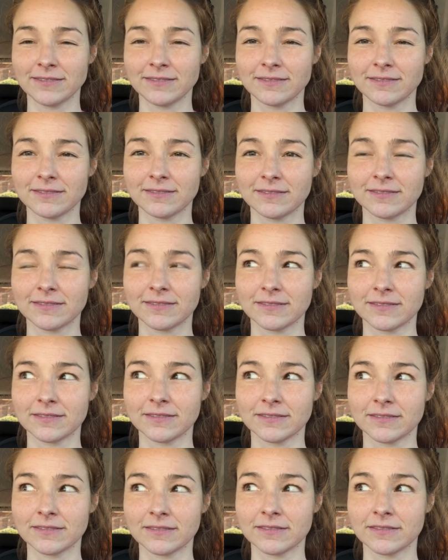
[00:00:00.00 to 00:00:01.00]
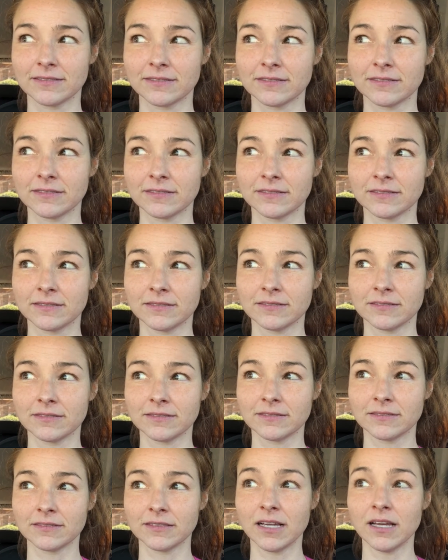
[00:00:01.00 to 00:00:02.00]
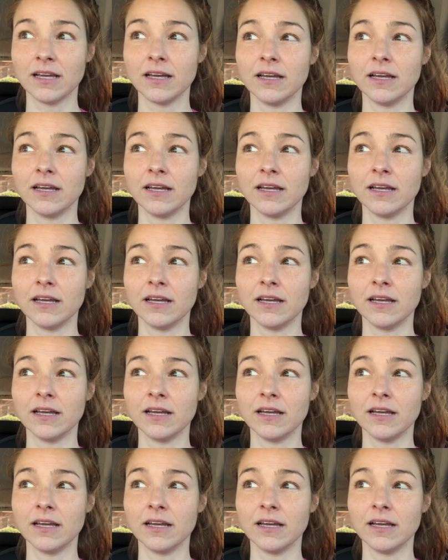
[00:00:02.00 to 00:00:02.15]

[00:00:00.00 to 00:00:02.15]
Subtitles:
No one is speaking in this clip.